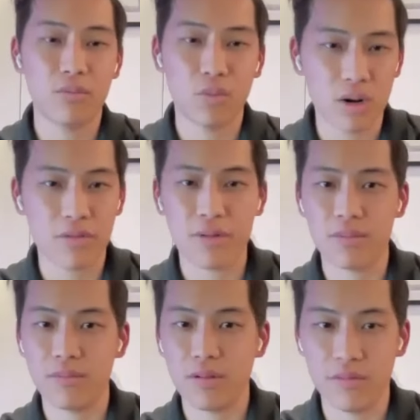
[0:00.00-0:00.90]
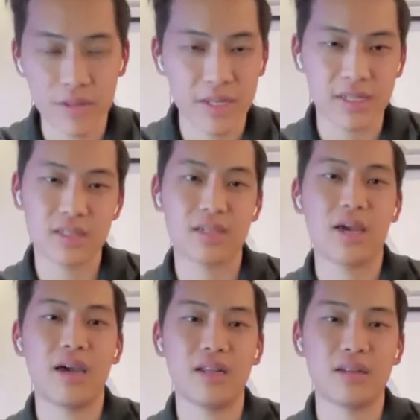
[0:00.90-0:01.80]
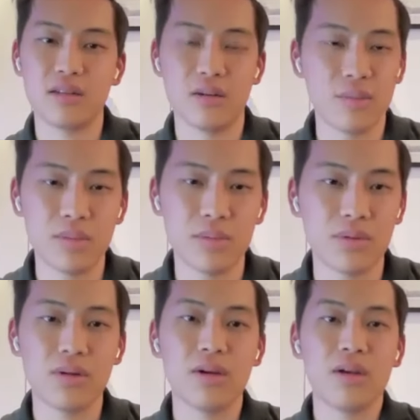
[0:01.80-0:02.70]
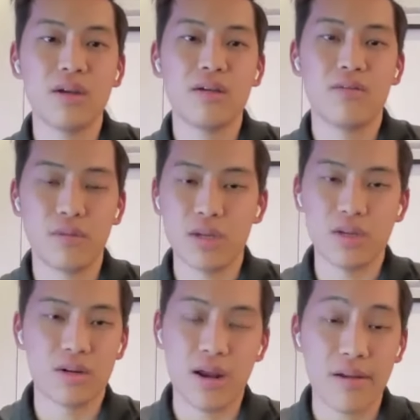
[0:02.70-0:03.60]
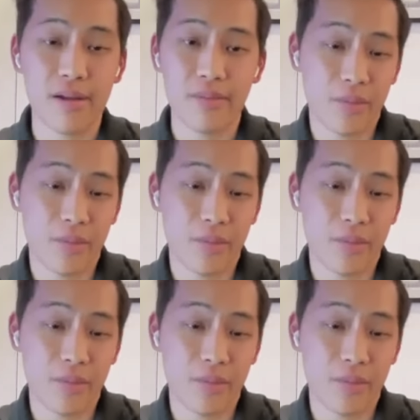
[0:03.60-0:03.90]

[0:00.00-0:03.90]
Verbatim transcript: work from affiliates and, you know, people from in your area?